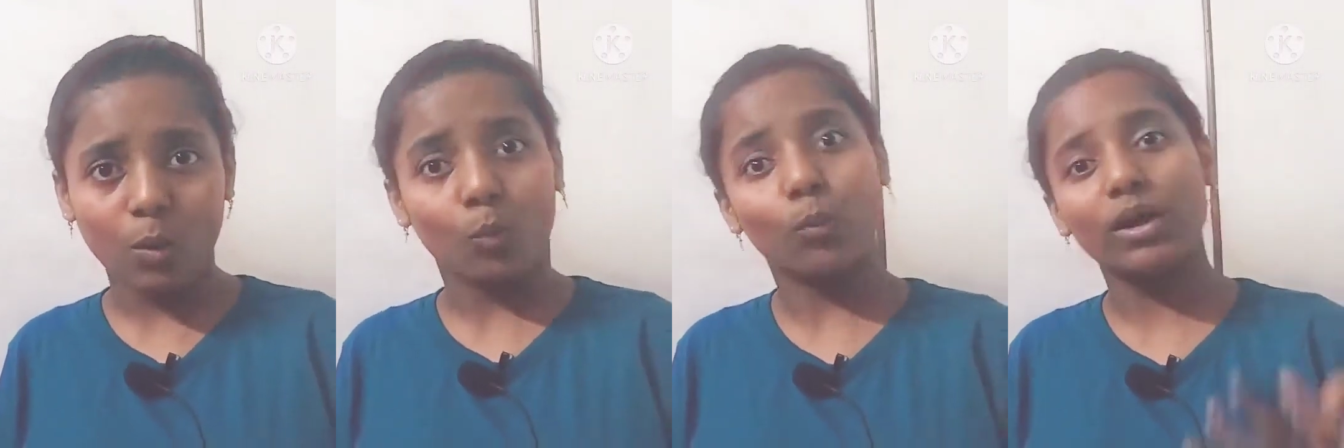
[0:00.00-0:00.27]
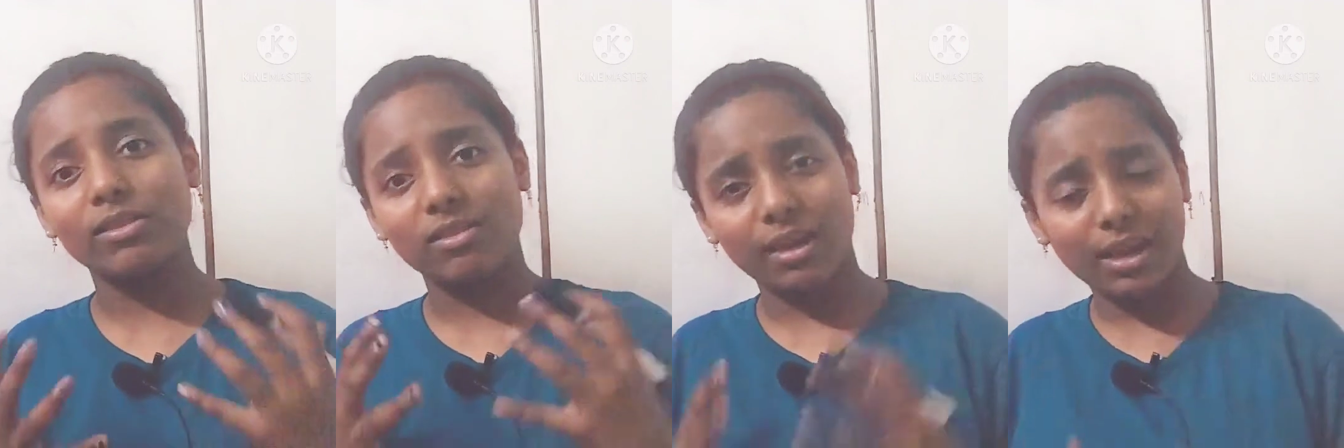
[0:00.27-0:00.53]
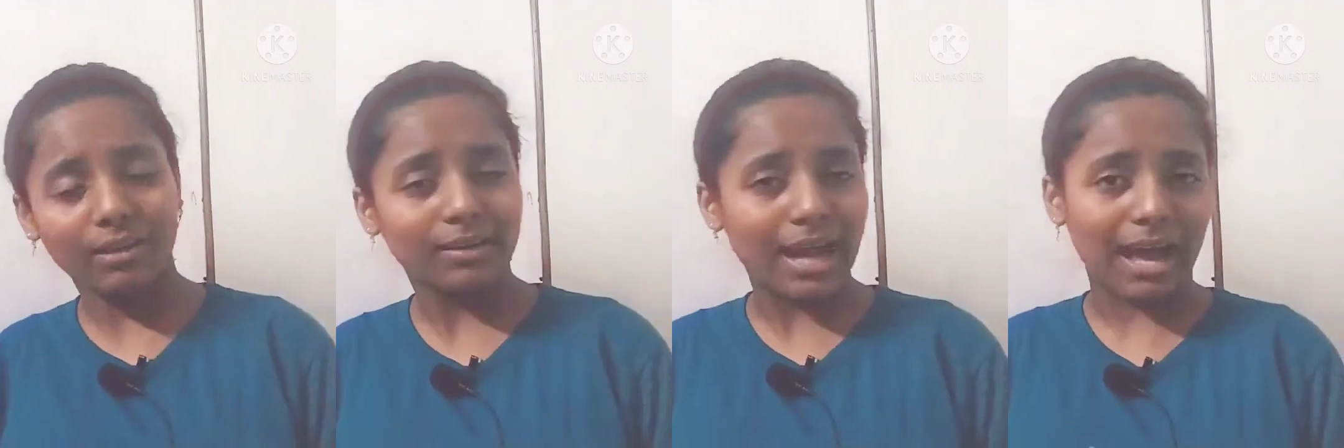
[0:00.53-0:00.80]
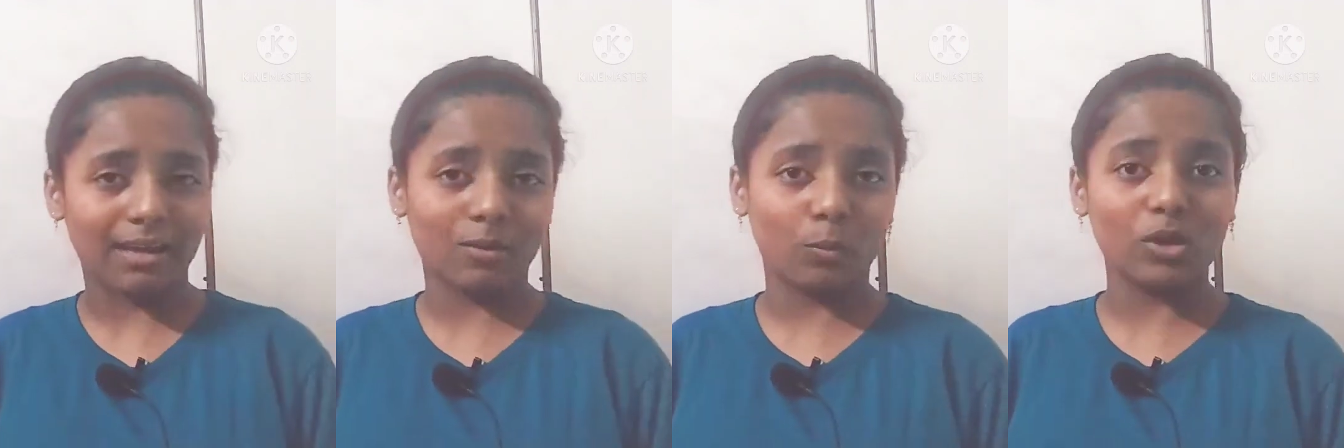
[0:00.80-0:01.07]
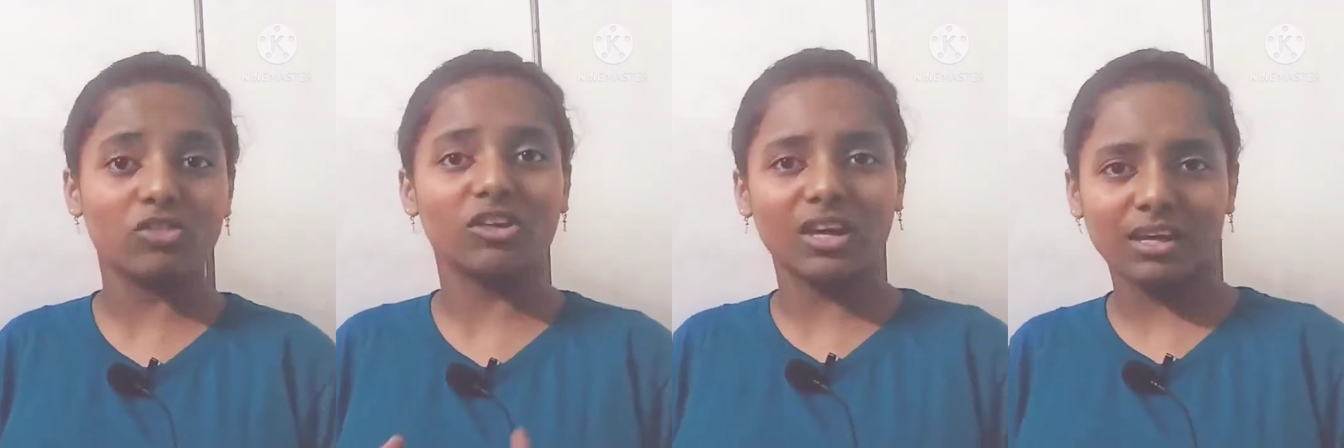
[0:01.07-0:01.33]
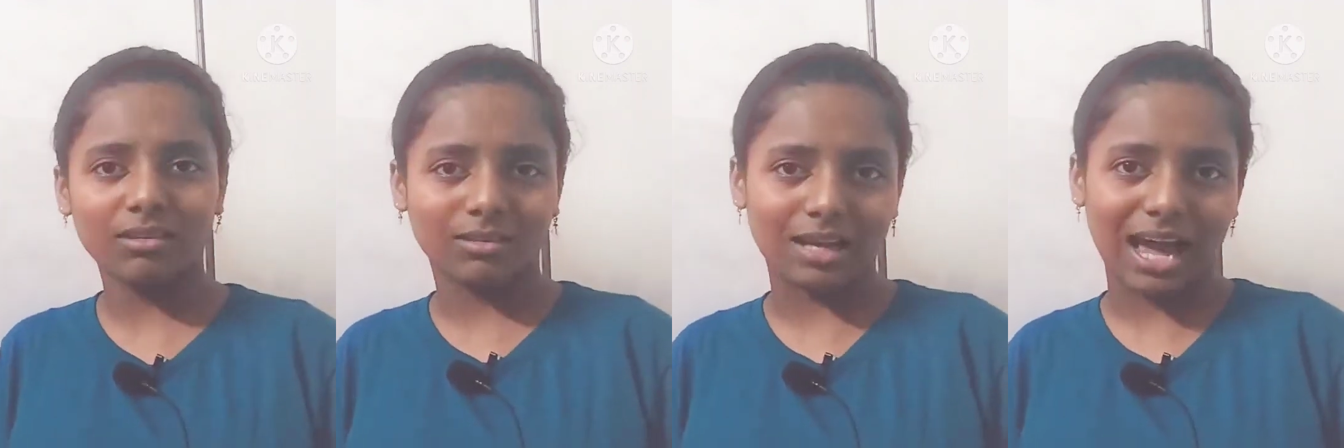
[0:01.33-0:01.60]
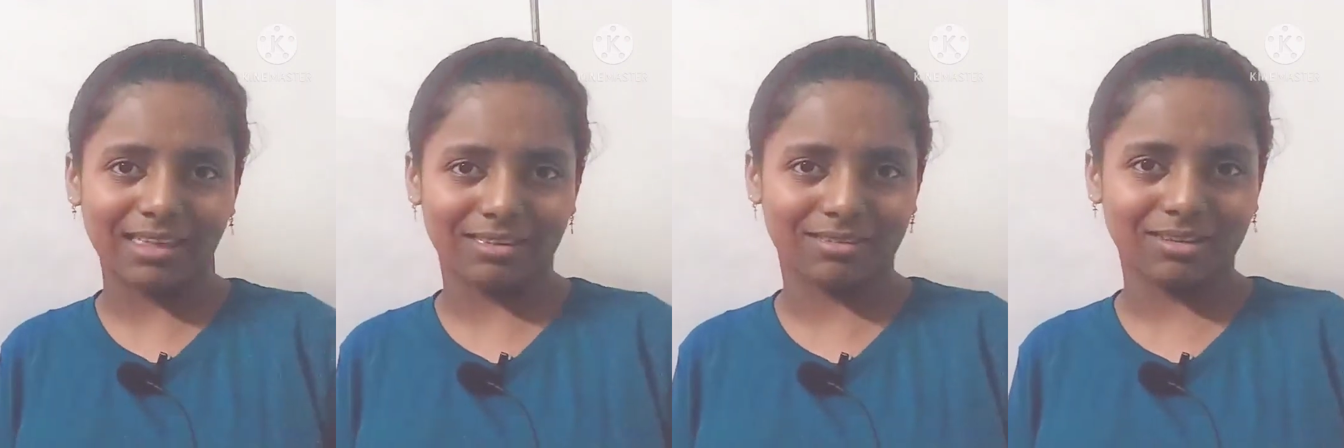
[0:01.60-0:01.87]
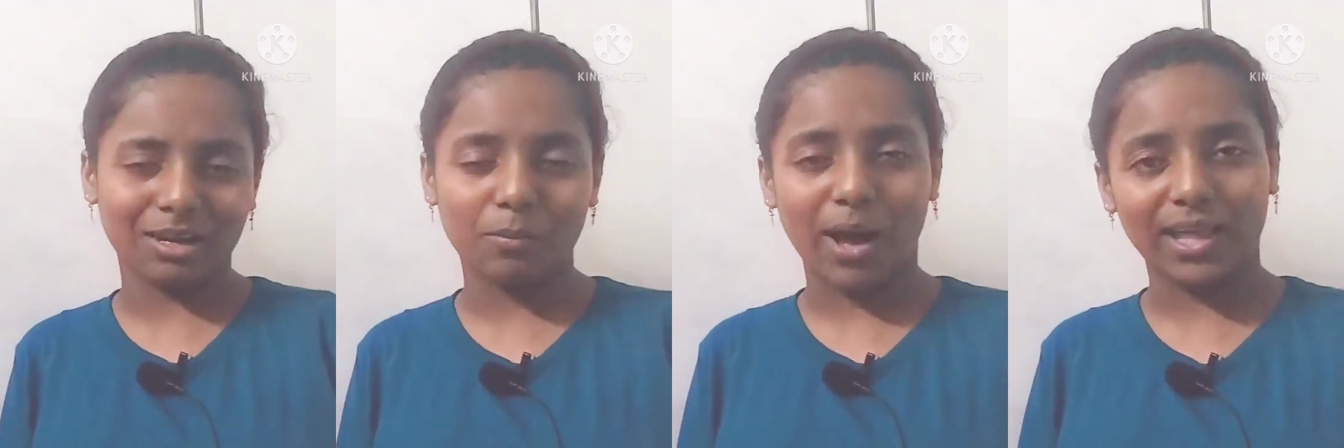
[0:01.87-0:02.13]
which is
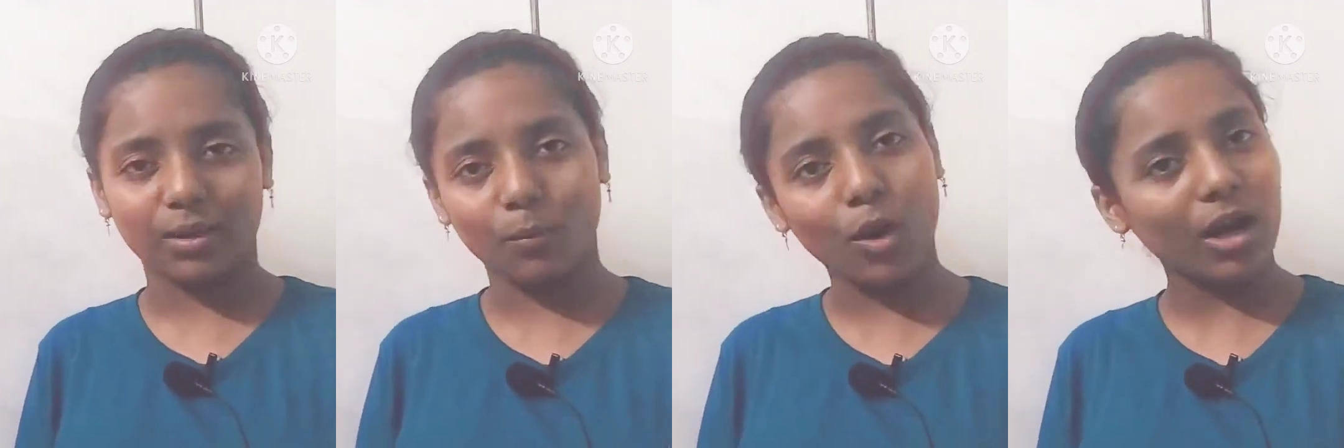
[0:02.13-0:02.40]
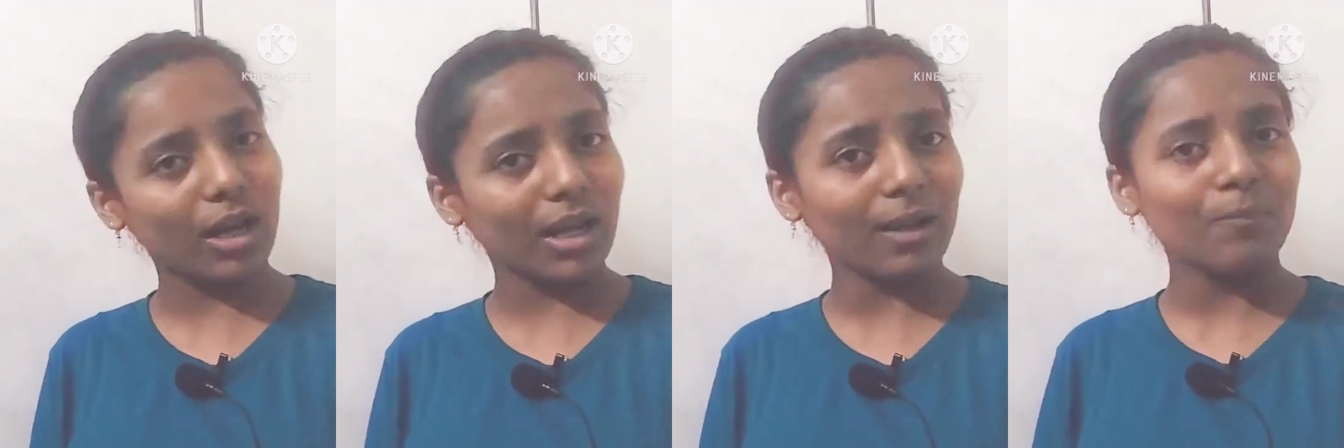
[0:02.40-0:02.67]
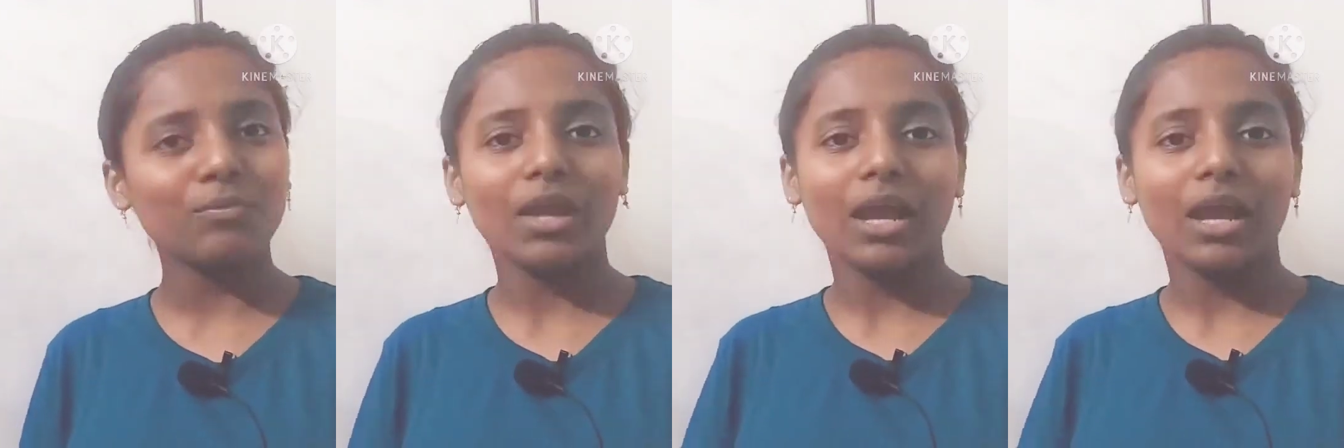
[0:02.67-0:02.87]
digested by the body